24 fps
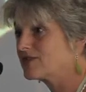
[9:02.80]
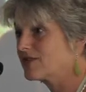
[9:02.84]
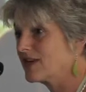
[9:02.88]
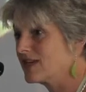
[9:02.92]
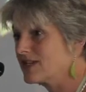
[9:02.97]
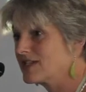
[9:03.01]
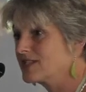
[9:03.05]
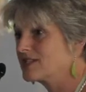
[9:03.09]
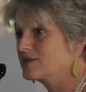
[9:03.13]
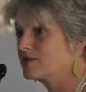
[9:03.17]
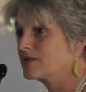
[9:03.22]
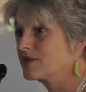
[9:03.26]

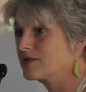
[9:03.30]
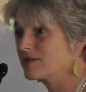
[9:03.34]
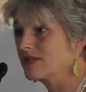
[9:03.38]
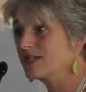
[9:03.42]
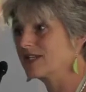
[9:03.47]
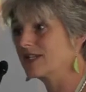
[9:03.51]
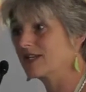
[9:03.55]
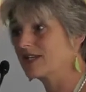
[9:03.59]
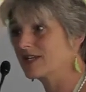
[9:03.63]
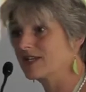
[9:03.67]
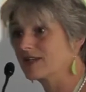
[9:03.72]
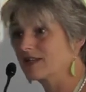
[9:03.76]
traders to agree
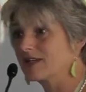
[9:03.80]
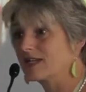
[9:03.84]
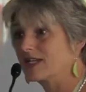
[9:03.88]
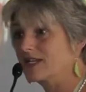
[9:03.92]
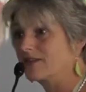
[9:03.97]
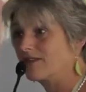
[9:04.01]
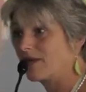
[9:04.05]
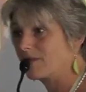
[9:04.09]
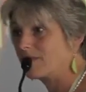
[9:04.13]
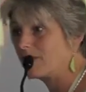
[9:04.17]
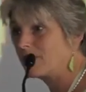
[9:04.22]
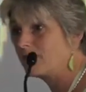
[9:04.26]
they're going to
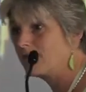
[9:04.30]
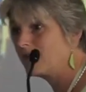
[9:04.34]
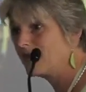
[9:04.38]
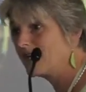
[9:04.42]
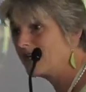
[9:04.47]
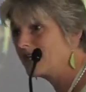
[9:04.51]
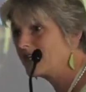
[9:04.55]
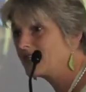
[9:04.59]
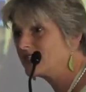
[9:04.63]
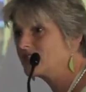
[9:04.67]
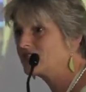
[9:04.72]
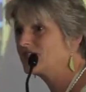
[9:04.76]
give up a
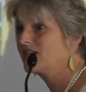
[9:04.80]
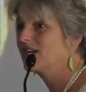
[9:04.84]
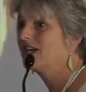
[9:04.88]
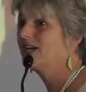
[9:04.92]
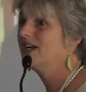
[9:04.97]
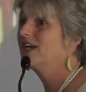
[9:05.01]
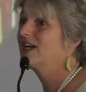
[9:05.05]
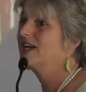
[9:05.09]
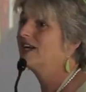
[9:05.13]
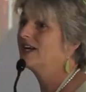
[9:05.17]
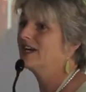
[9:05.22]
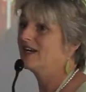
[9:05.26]
pitch,
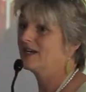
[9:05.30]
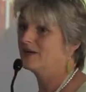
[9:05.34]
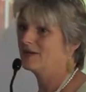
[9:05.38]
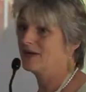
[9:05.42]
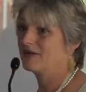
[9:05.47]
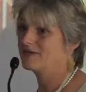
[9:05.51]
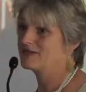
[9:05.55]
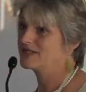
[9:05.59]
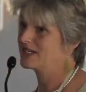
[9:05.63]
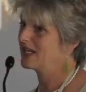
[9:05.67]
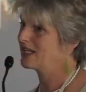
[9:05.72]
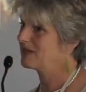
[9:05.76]
we
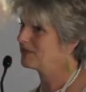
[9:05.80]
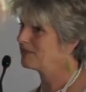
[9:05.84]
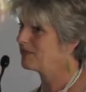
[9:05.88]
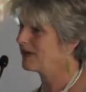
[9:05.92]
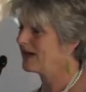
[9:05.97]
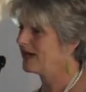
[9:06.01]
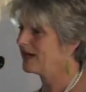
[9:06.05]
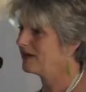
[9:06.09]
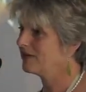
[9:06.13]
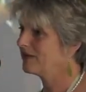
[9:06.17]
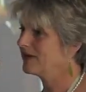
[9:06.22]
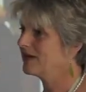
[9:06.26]
have to get the
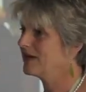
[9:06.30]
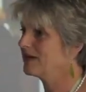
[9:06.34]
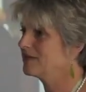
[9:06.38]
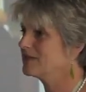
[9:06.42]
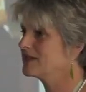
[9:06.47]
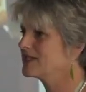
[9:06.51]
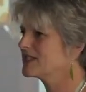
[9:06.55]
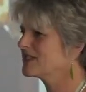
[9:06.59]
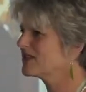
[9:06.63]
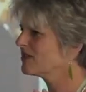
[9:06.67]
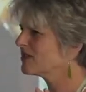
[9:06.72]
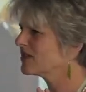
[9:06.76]
power, I
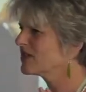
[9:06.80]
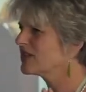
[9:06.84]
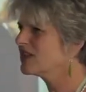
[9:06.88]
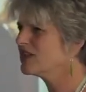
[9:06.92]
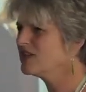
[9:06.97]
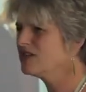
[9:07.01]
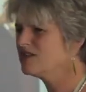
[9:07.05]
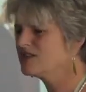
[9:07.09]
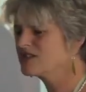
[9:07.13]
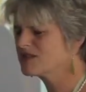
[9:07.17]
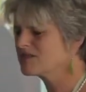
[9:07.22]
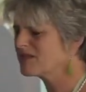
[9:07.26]
mean it's a
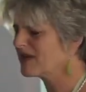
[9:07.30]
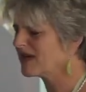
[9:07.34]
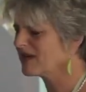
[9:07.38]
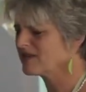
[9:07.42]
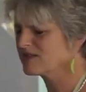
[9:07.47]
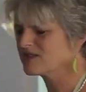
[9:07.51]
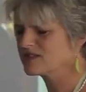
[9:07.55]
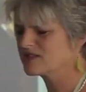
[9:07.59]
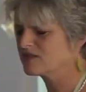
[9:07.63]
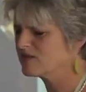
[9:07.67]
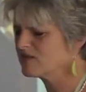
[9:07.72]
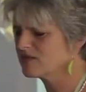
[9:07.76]
huge
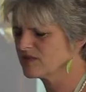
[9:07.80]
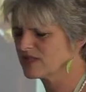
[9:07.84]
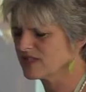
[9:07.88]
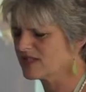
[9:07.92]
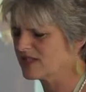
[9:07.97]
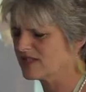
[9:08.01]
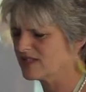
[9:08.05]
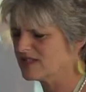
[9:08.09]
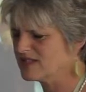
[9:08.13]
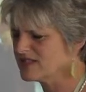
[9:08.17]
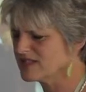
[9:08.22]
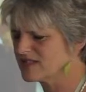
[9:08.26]
amount to
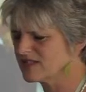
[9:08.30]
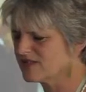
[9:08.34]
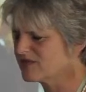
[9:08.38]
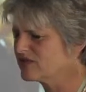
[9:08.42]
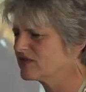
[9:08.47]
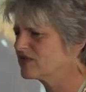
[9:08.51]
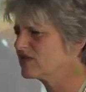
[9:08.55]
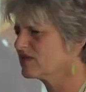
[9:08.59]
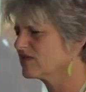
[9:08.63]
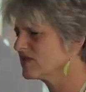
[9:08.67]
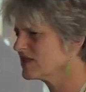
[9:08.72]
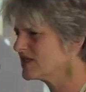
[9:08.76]
organise, of
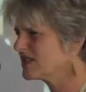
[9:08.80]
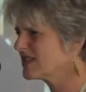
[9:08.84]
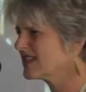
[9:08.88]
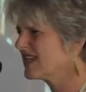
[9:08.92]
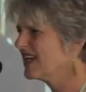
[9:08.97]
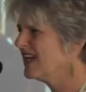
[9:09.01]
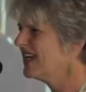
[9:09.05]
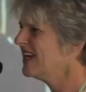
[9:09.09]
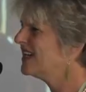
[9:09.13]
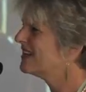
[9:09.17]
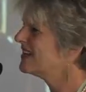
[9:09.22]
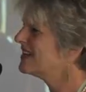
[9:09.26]
course.
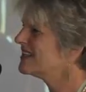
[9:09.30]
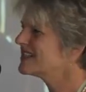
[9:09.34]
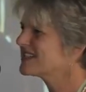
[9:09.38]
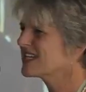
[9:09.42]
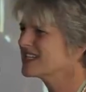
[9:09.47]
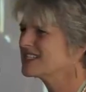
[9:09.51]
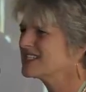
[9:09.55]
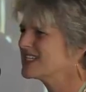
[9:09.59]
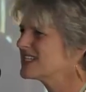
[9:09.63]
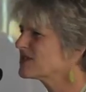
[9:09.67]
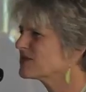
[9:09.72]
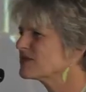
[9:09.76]
These
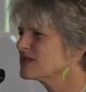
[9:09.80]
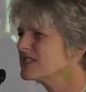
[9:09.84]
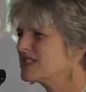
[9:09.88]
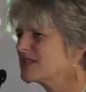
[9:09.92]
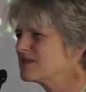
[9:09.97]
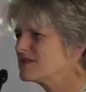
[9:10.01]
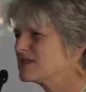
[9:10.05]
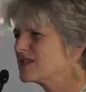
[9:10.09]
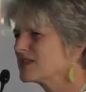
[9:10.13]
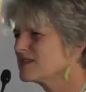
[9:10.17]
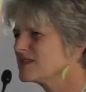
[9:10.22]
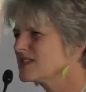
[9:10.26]
ideas always
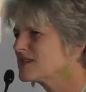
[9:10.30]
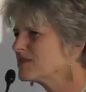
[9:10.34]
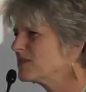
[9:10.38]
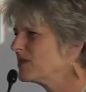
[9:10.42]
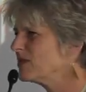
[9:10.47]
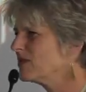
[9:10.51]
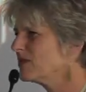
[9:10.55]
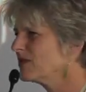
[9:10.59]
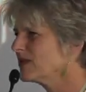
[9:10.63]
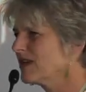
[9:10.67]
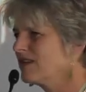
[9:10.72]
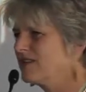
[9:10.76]
seem so
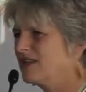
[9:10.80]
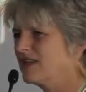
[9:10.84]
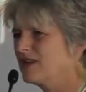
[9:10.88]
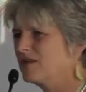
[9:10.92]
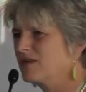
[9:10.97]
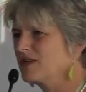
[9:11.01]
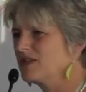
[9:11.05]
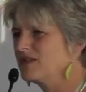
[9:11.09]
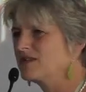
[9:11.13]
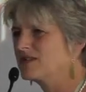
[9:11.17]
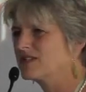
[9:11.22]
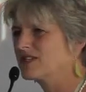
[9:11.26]
small, don't they,
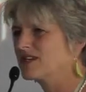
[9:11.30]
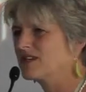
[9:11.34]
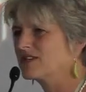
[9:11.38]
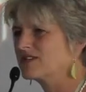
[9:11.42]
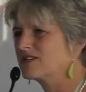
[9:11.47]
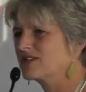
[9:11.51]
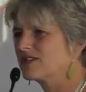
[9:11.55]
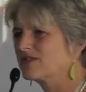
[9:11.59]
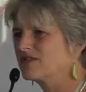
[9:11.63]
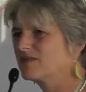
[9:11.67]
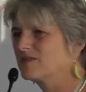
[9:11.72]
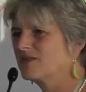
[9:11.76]
when you
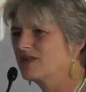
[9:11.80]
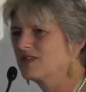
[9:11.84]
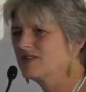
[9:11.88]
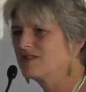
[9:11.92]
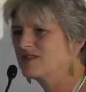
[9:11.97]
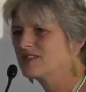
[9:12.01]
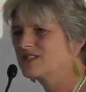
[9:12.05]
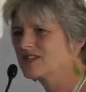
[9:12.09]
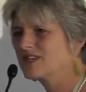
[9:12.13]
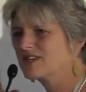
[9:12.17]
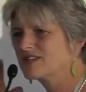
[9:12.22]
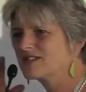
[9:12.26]
start off, and when you
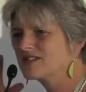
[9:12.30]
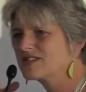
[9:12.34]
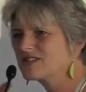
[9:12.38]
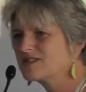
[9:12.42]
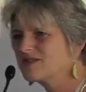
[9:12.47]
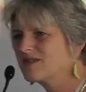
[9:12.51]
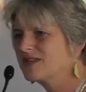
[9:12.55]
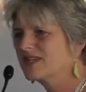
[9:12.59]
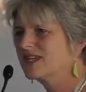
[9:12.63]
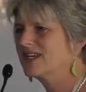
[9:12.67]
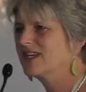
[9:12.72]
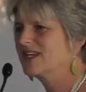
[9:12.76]
start
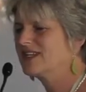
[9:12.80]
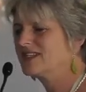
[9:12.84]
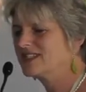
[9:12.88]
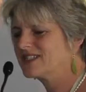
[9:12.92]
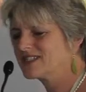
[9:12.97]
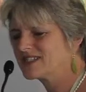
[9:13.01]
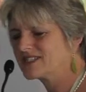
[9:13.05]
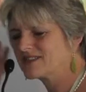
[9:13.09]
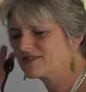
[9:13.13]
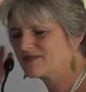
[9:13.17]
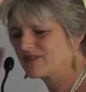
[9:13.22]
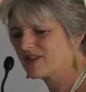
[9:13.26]
doing it, it
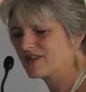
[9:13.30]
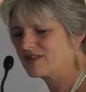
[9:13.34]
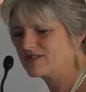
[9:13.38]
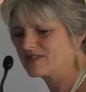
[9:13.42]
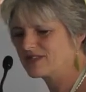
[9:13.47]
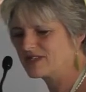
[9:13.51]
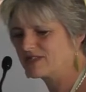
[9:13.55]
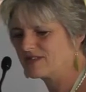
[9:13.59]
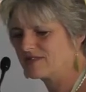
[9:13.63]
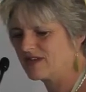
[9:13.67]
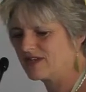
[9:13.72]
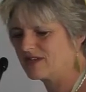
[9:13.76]
just
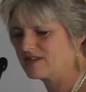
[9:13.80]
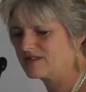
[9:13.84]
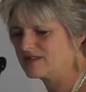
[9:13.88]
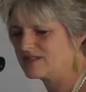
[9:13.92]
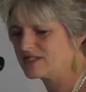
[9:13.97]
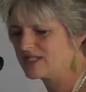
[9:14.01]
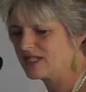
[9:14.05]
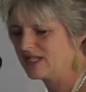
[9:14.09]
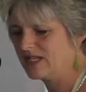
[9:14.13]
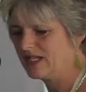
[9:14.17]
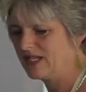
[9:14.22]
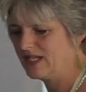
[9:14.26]
grows and
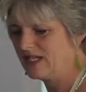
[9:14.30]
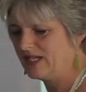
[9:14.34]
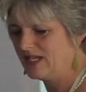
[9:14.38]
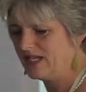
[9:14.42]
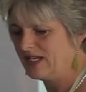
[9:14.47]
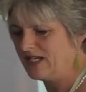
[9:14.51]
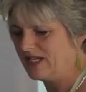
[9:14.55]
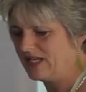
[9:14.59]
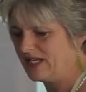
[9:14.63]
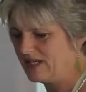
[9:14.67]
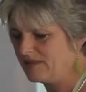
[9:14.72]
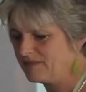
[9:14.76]
grows.
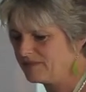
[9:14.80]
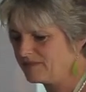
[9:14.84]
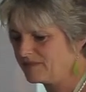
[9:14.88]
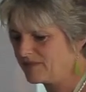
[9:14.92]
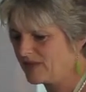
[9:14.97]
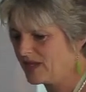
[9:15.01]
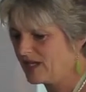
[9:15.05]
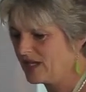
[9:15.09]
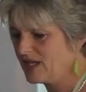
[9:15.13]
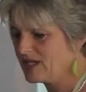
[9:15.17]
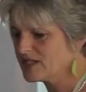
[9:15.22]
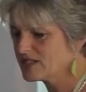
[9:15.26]

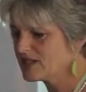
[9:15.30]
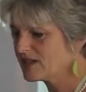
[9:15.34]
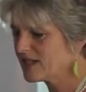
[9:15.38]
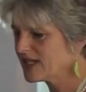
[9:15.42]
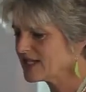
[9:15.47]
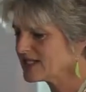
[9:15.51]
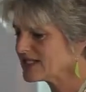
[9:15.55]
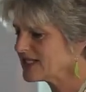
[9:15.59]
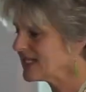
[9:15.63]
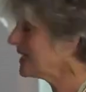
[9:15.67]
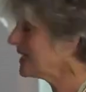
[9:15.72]
So that's